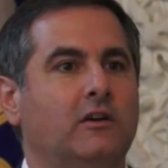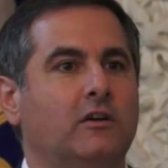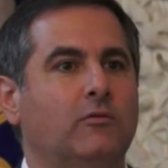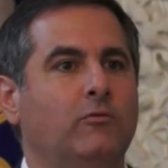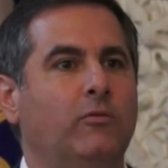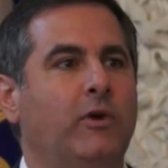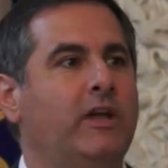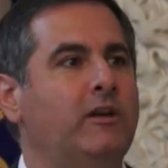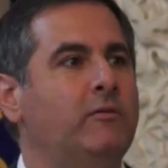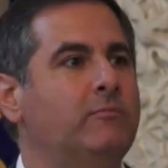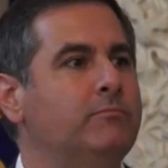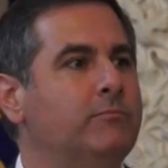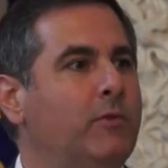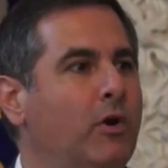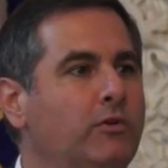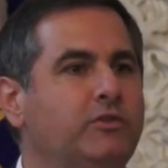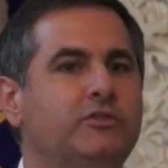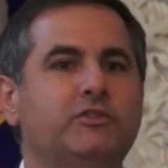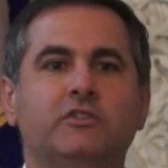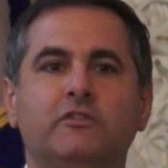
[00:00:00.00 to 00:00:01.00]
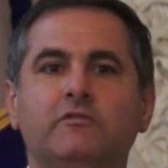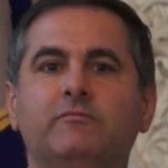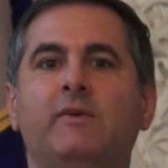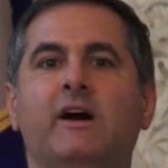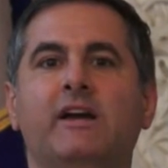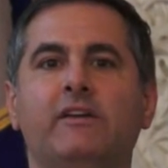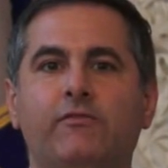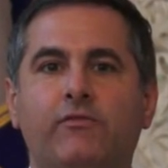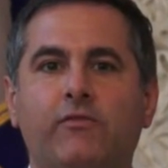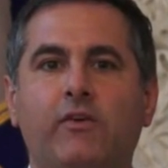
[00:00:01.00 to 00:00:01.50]
when most of
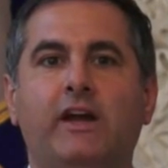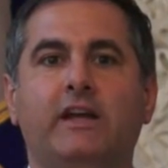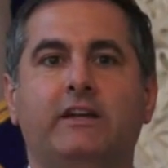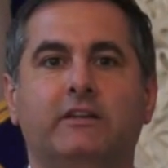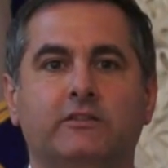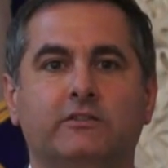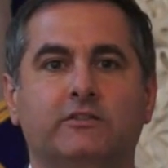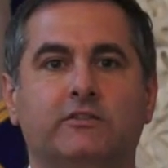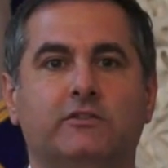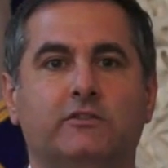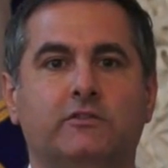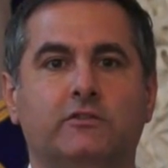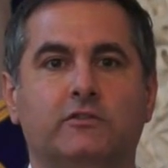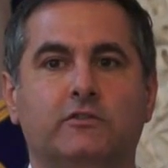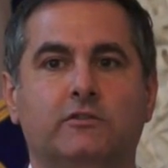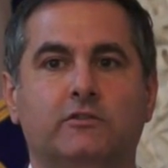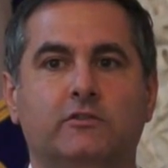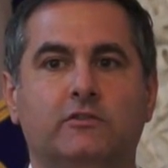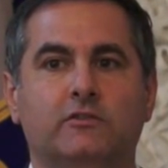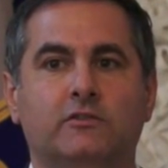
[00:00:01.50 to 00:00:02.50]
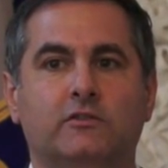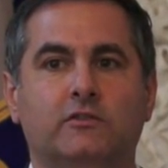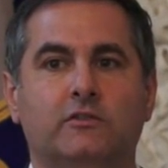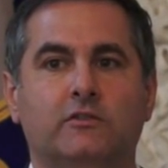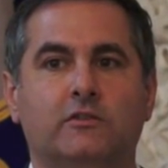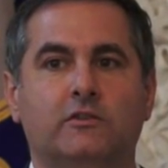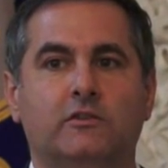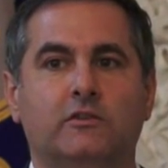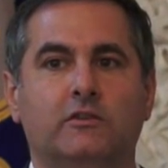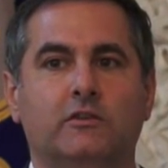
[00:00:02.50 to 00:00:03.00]
my friends
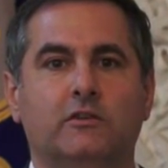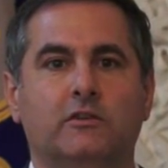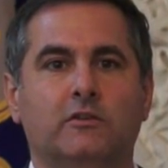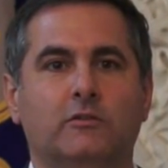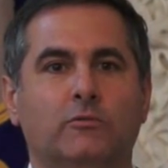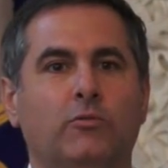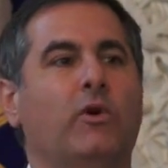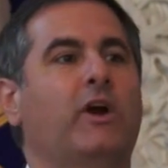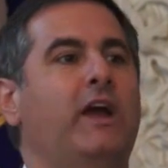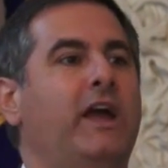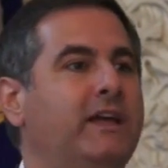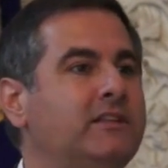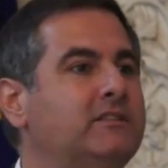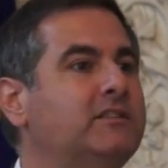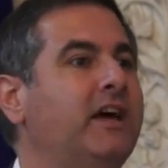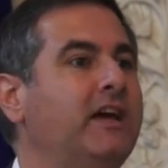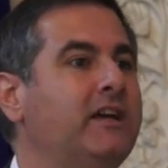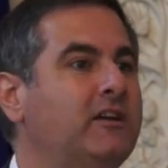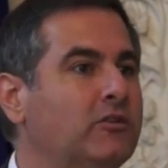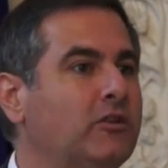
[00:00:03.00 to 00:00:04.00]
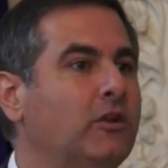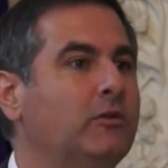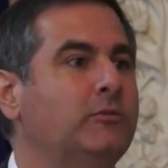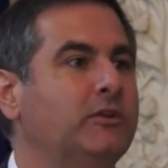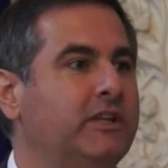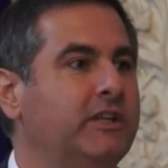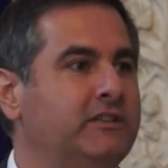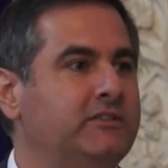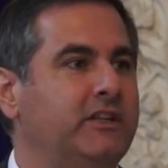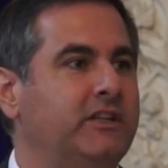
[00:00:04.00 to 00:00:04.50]
were
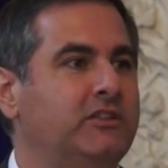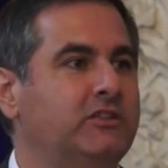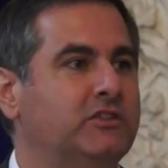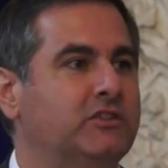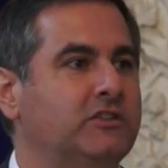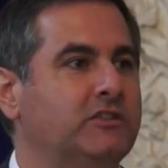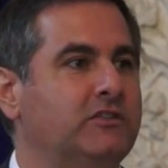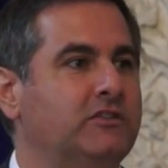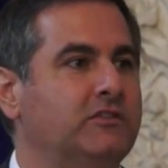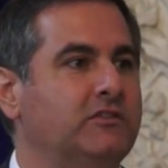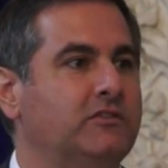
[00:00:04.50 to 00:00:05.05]
anti-globalization,